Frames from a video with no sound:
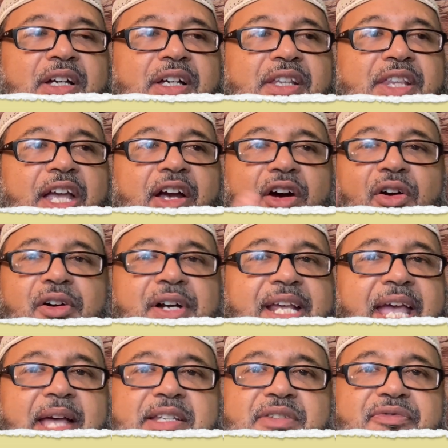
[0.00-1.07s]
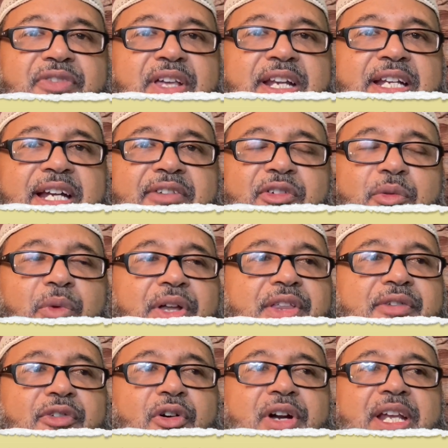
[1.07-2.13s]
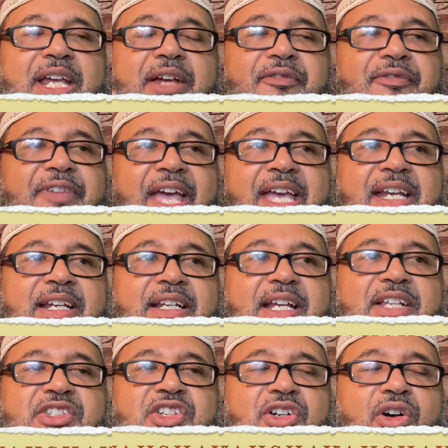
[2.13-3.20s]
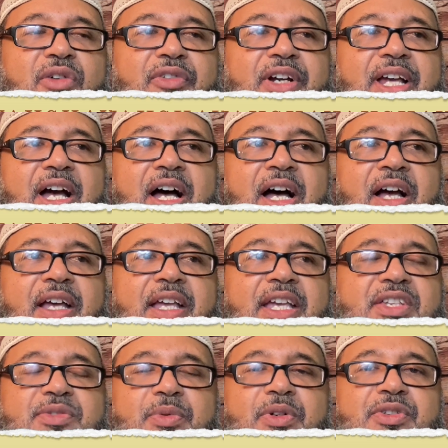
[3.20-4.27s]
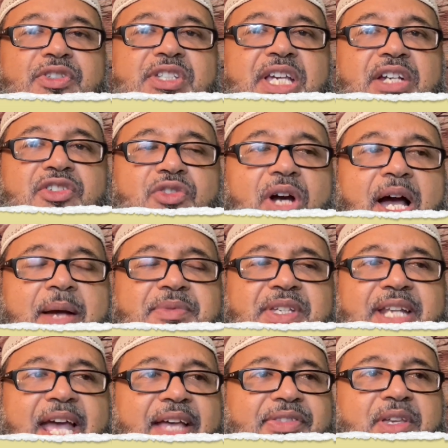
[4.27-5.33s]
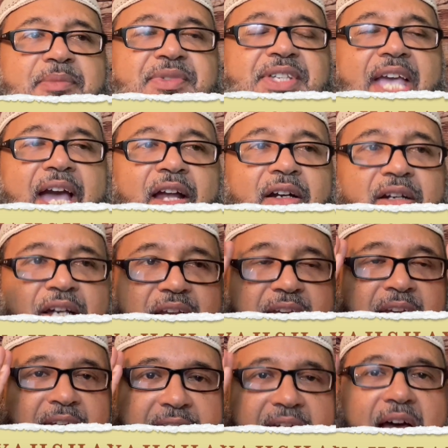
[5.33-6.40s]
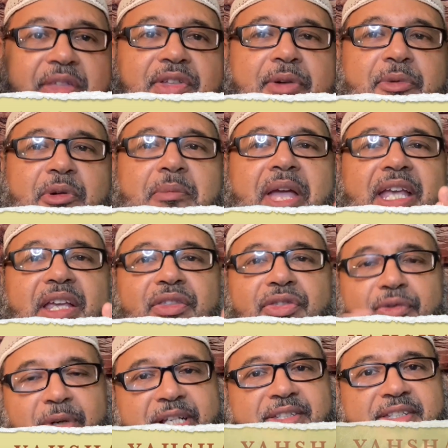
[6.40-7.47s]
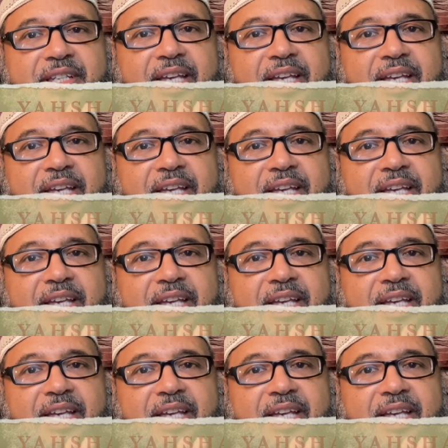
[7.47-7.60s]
They already had defeated everyone. They've already invaded and took over Israel, the 10 tribes, and had them scattered. And now they were making threats to